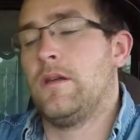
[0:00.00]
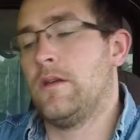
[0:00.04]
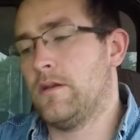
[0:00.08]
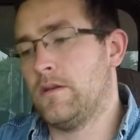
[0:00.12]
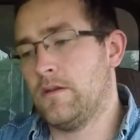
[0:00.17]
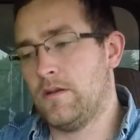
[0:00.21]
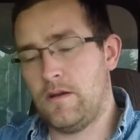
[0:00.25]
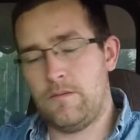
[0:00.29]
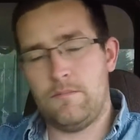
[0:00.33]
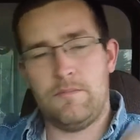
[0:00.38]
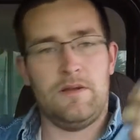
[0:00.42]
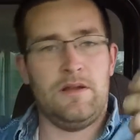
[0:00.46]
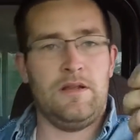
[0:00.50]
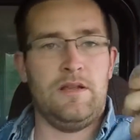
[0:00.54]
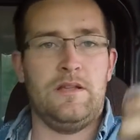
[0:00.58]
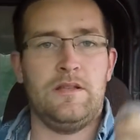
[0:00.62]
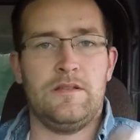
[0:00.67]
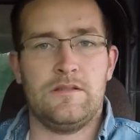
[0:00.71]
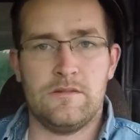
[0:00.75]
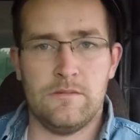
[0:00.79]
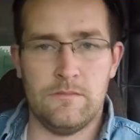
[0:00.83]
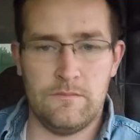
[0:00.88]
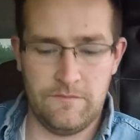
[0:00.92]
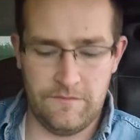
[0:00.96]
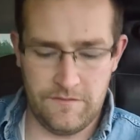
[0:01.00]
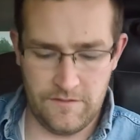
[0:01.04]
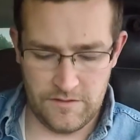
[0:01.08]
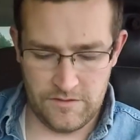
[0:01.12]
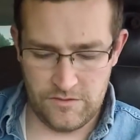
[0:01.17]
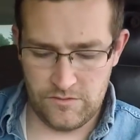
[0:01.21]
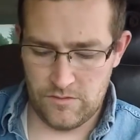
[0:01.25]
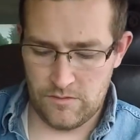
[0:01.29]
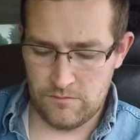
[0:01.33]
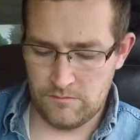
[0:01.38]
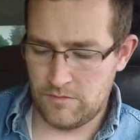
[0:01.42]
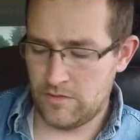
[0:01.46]
I'm gonna eat some
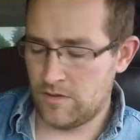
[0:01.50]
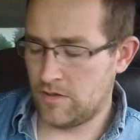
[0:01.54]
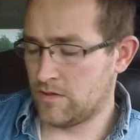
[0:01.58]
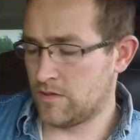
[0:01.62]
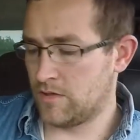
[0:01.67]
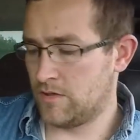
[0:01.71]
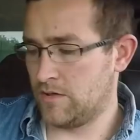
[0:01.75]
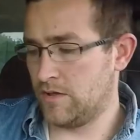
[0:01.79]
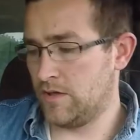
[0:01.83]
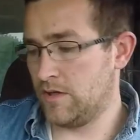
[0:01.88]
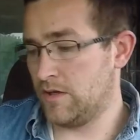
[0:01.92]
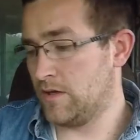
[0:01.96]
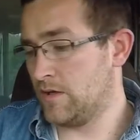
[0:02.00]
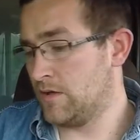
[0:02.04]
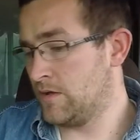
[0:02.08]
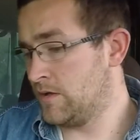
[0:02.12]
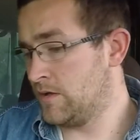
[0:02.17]
fudge while I'm talking to you.